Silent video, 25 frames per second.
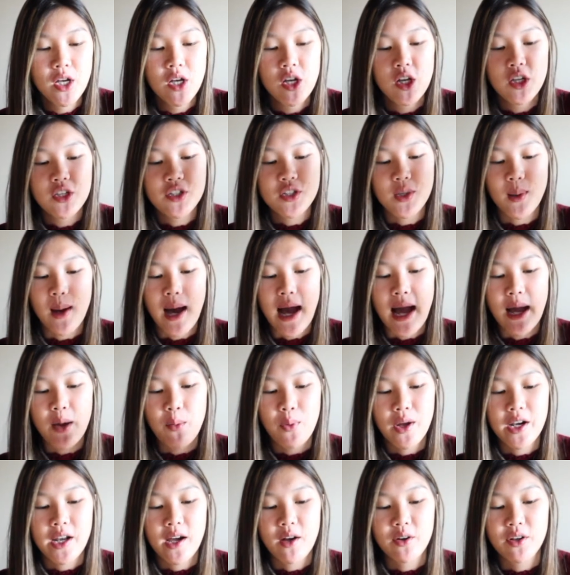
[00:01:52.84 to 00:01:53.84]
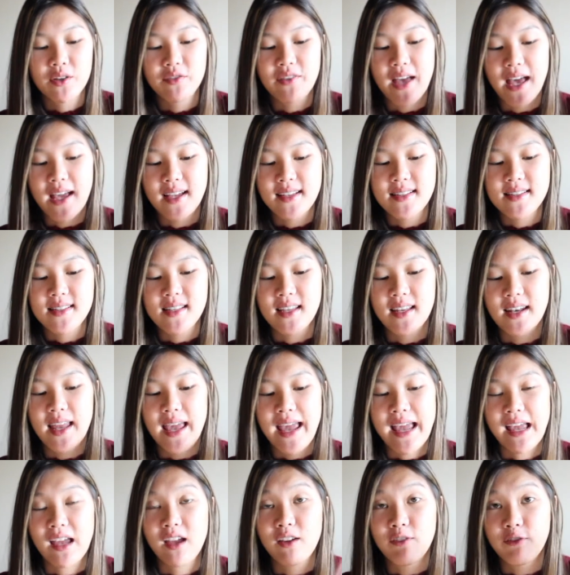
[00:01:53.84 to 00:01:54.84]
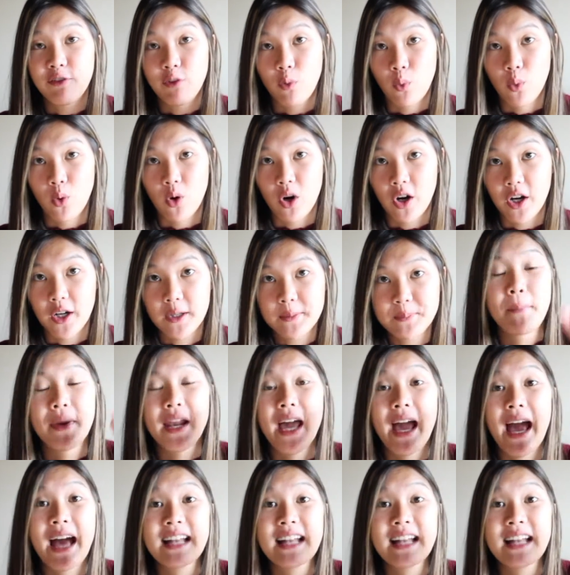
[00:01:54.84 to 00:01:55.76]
so I went out of exit A4, but I had